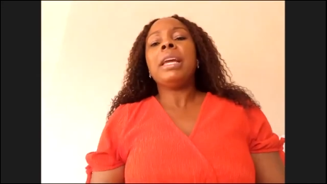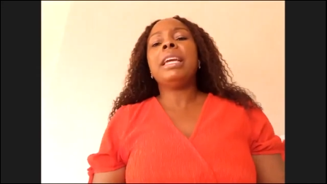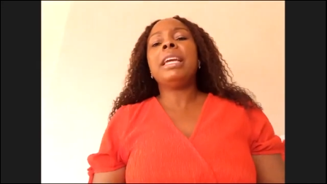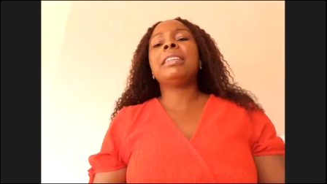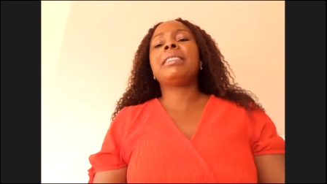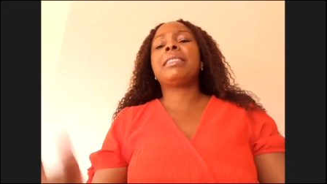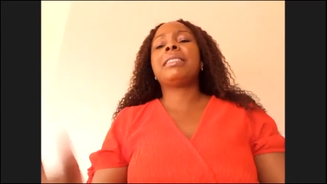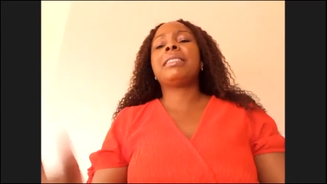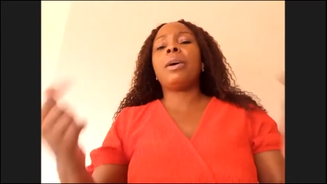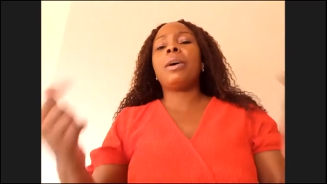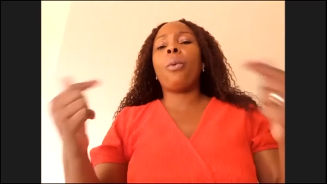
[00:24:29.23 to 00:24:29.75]

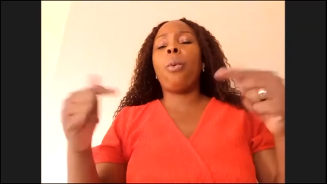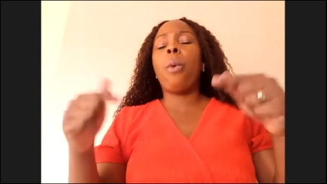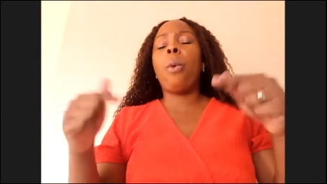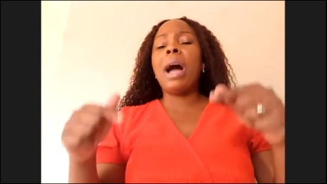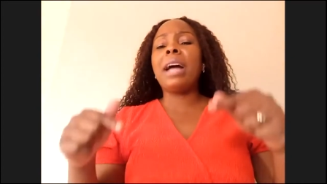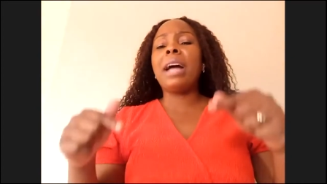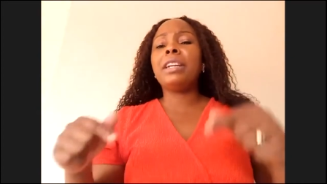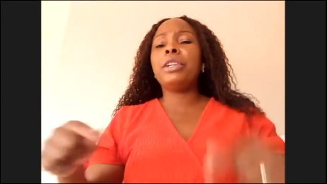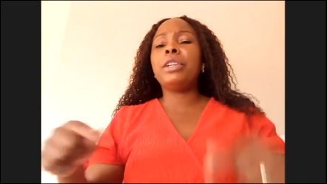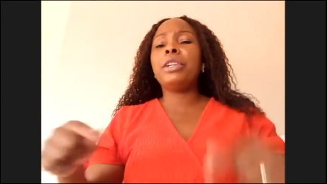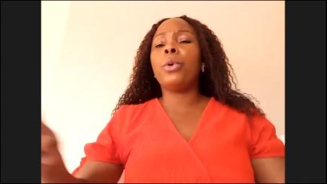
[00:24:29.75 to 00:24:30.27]
is the
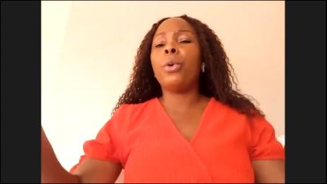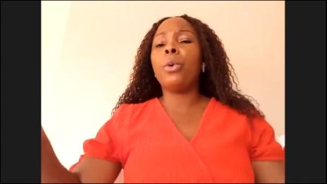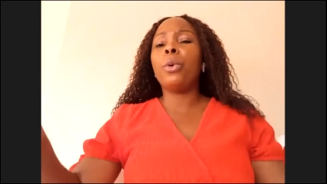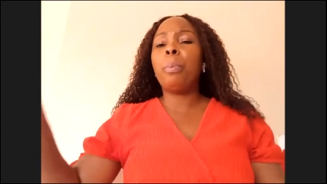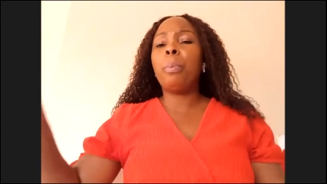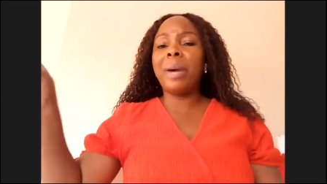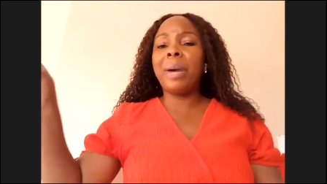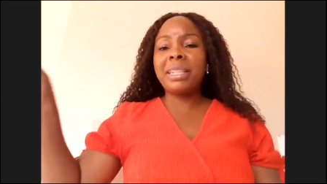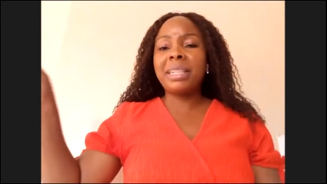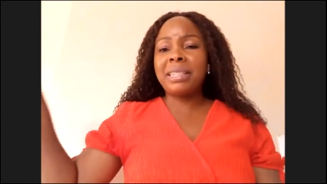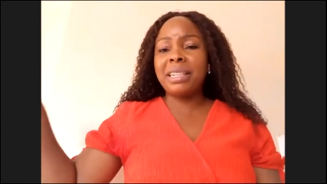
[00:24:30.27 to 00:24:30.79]
one who
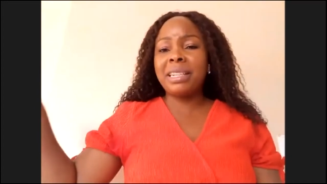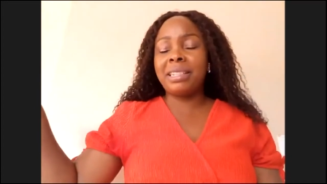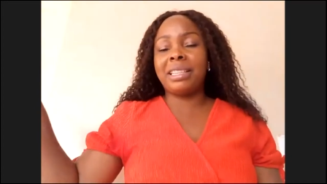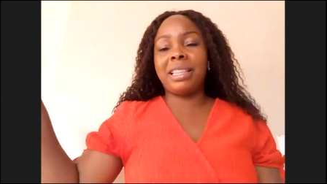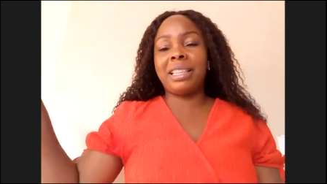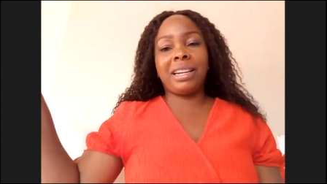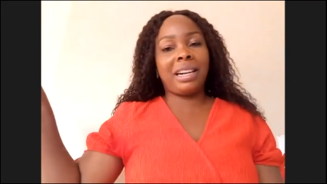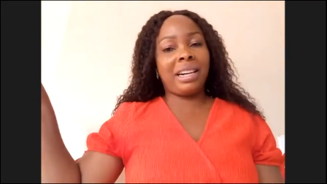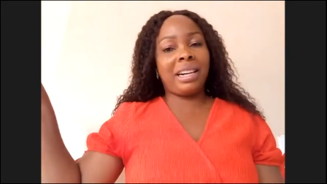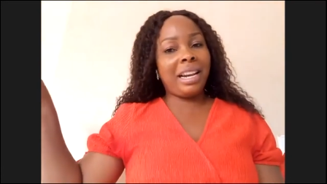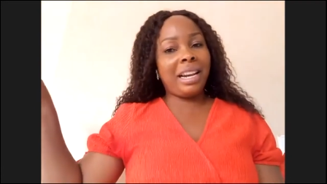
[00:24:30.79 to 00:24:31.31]
parted
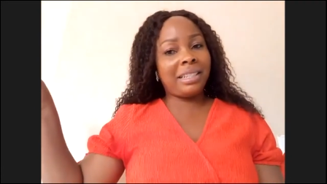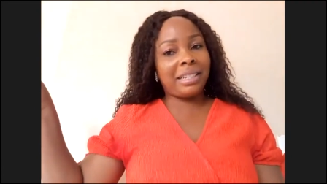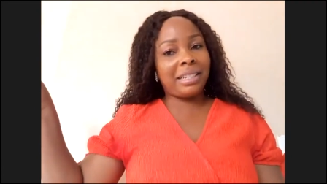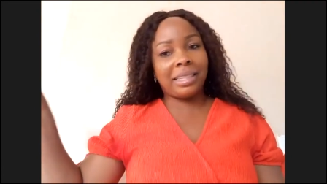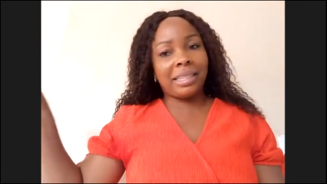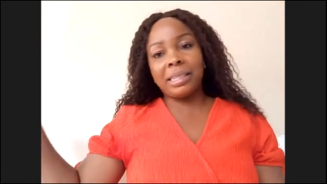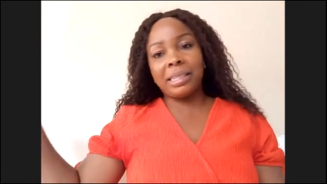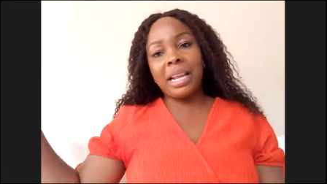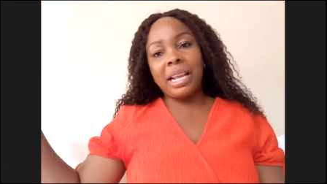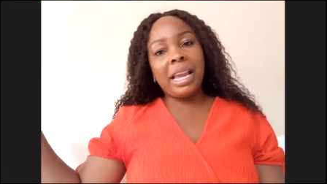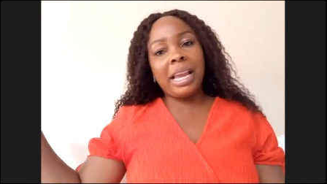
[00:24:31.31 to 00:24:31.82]
the Red
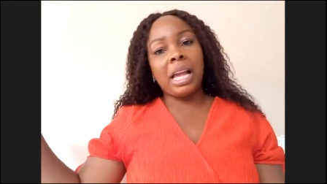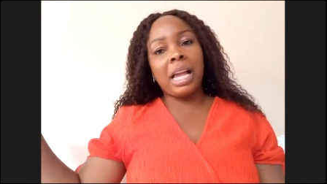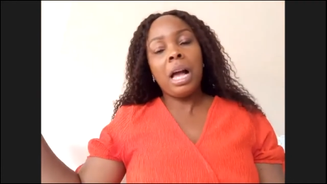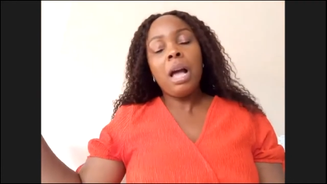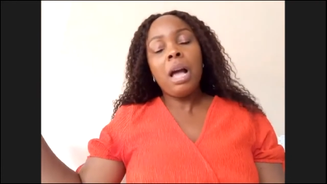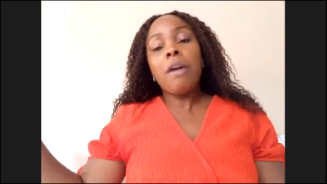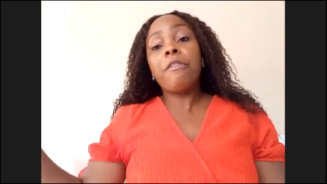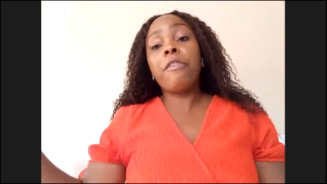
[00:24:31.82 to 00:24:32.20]
Sea